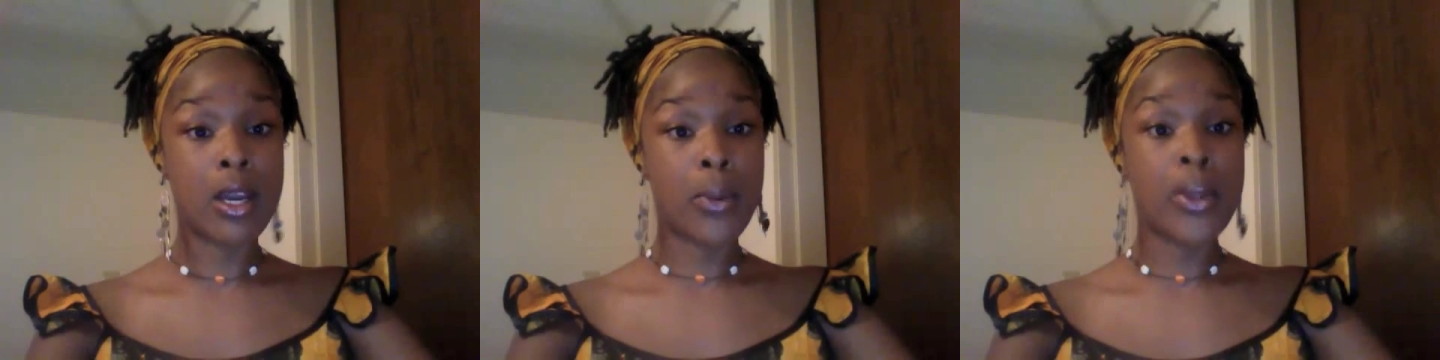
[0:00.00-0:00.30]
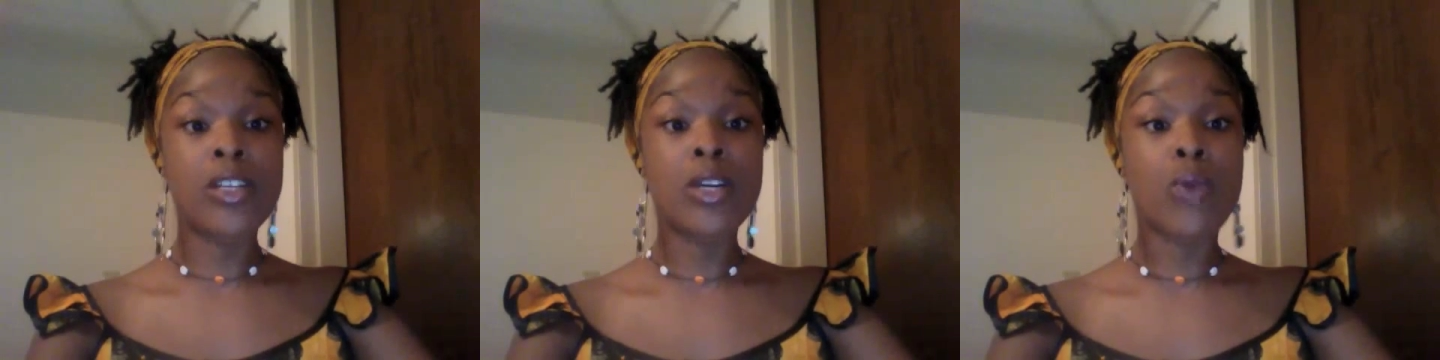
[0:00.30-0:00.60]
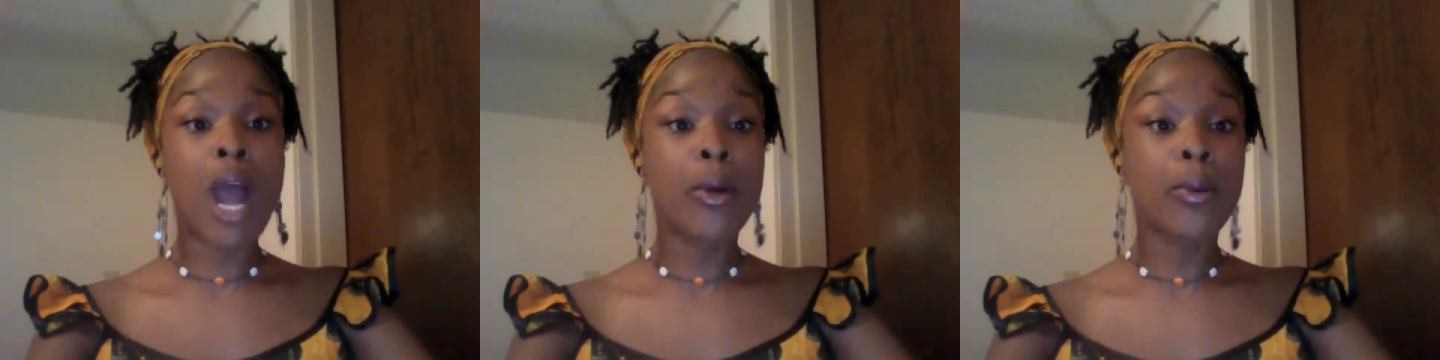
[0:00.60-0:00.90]

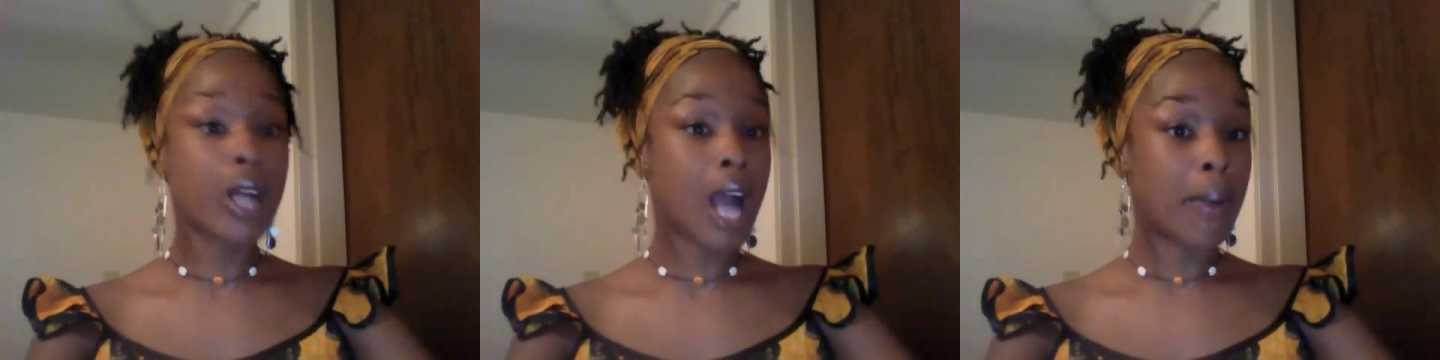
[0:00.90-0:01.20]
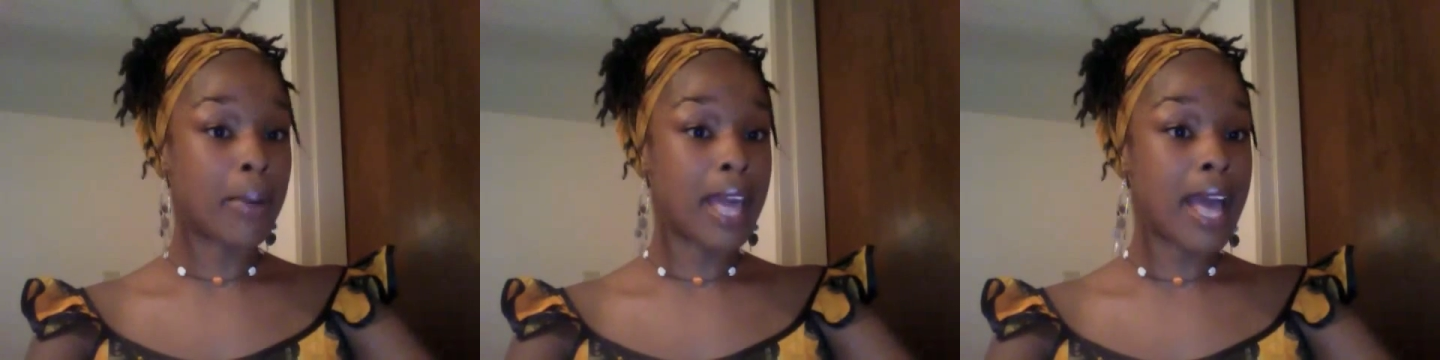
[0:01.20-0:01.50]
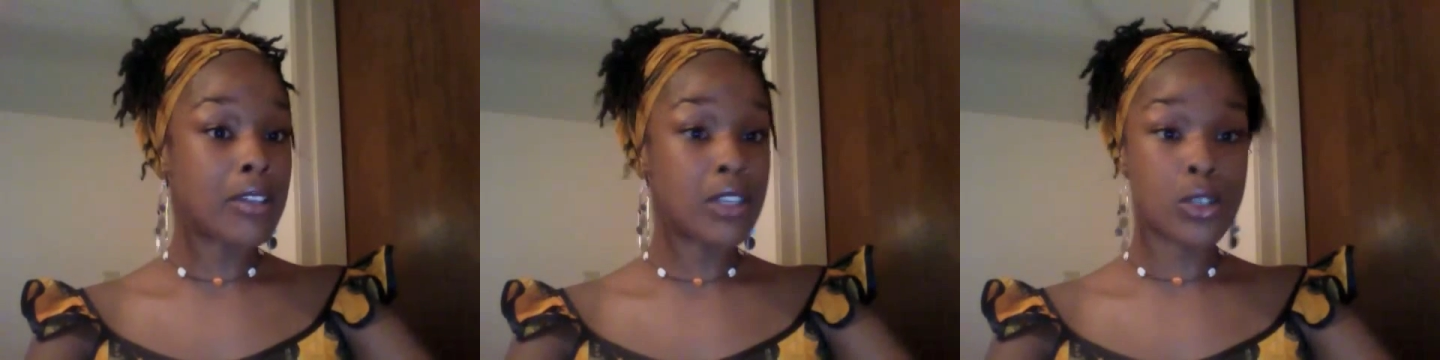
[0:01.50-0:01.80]
President Robert Mugabe
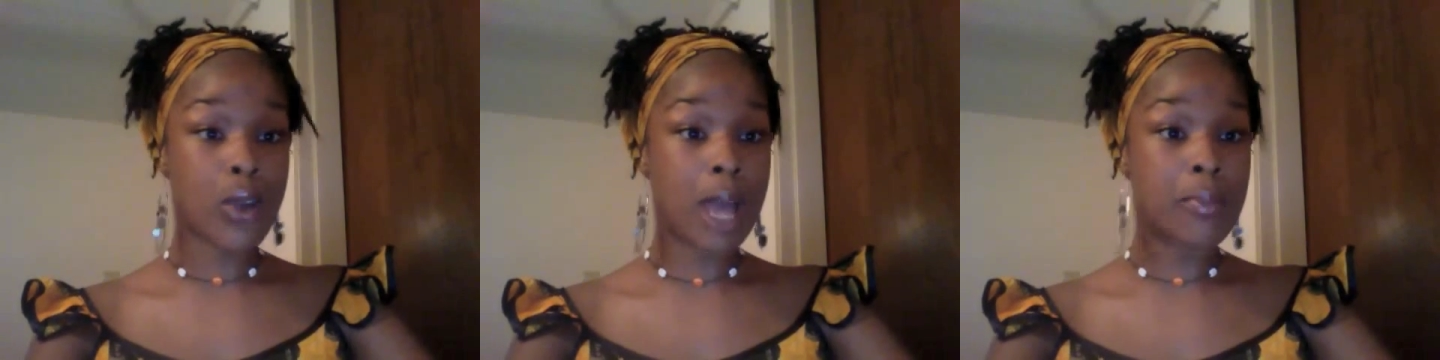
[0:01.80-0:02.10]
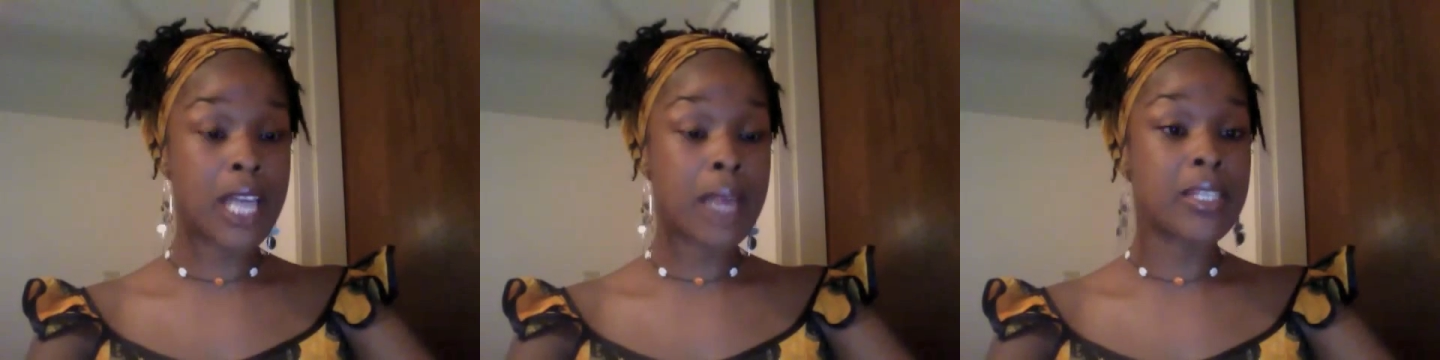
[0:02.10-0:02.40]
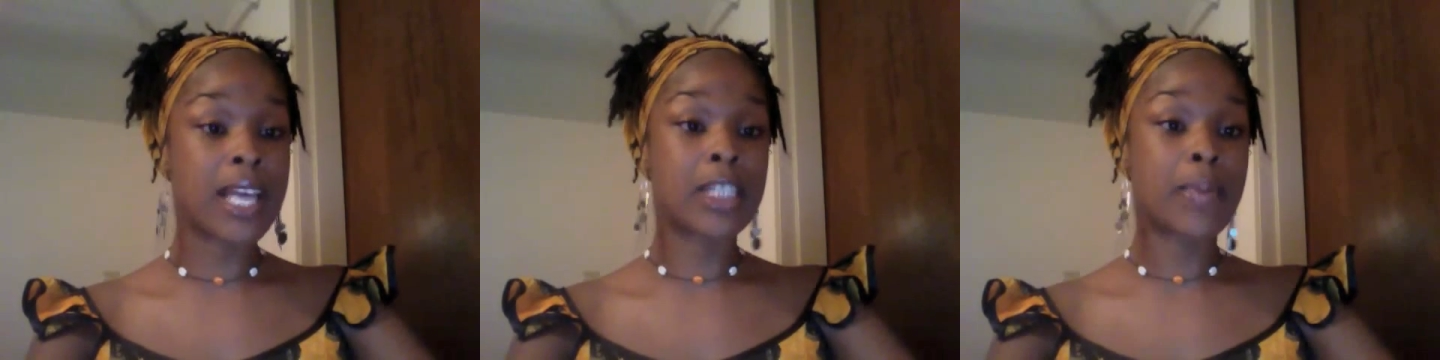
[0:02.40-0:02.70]
has described
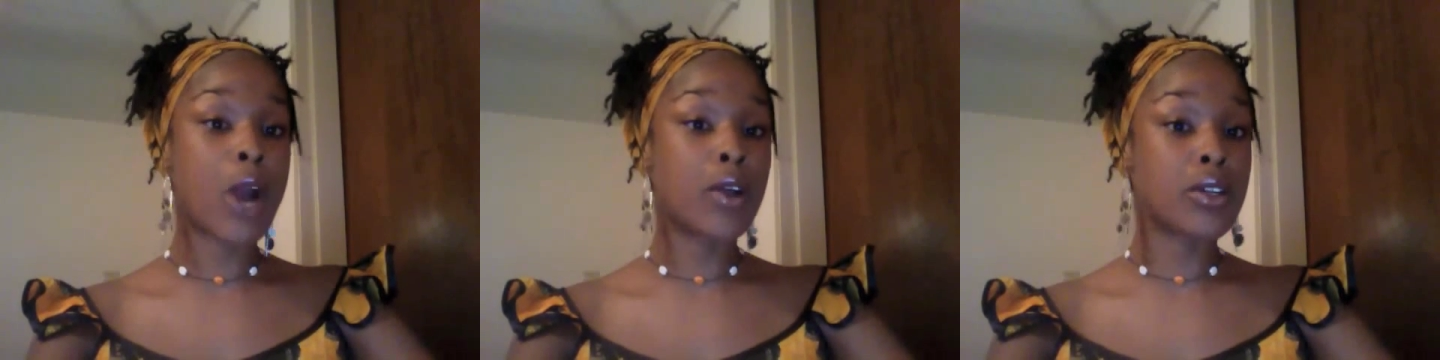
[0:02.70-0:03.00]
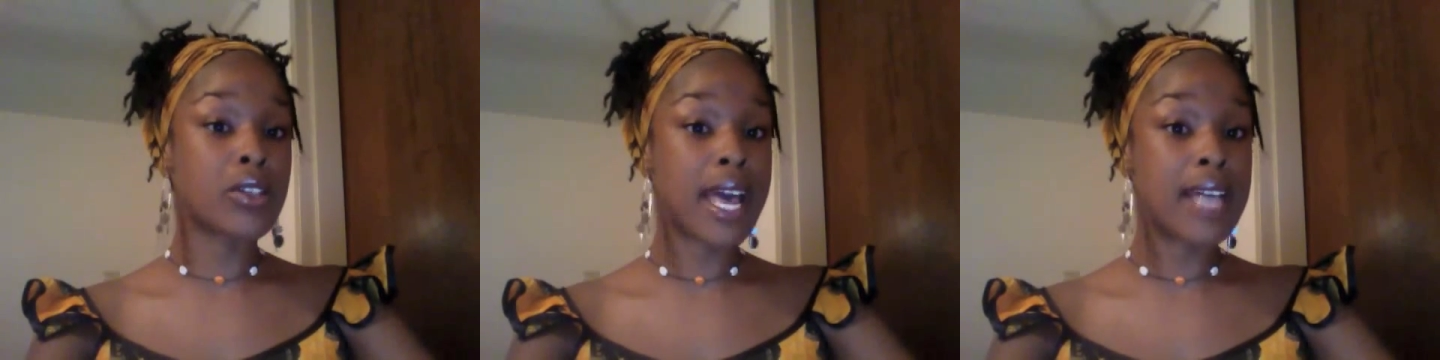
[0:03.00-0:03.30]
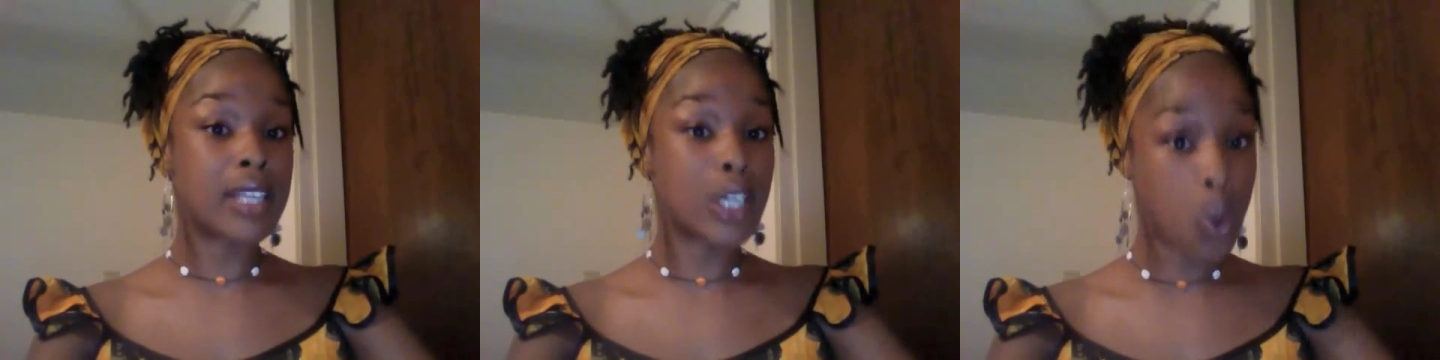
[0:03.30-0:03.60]
same sex partners
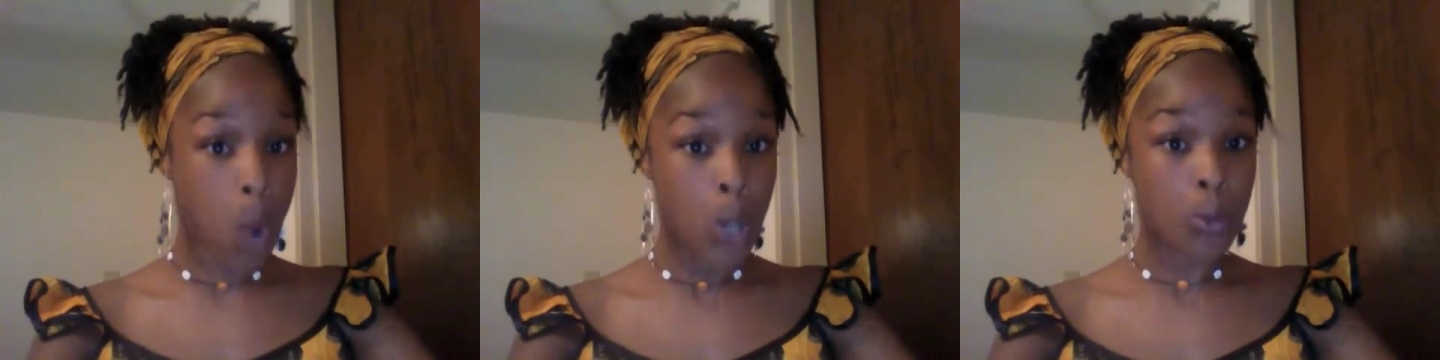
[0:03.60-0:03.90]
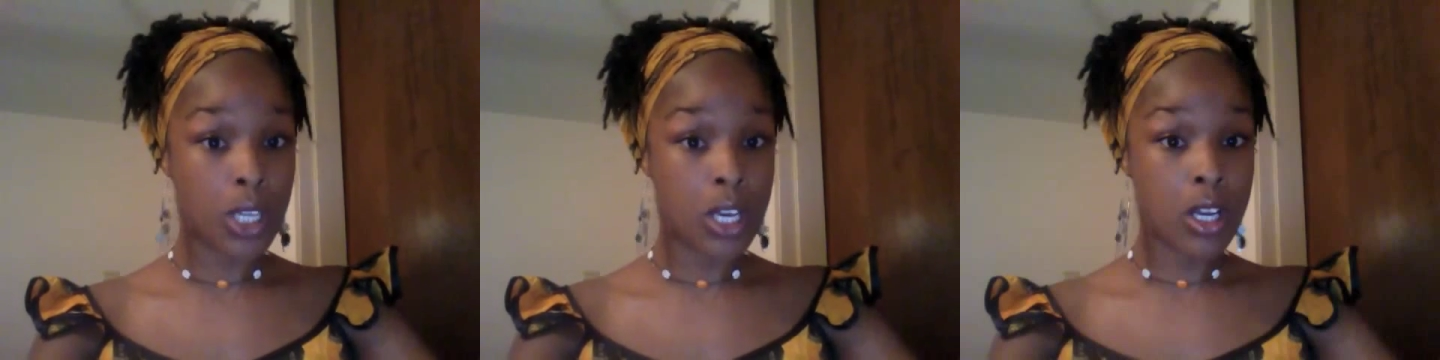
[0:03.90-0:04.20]
as, in quote,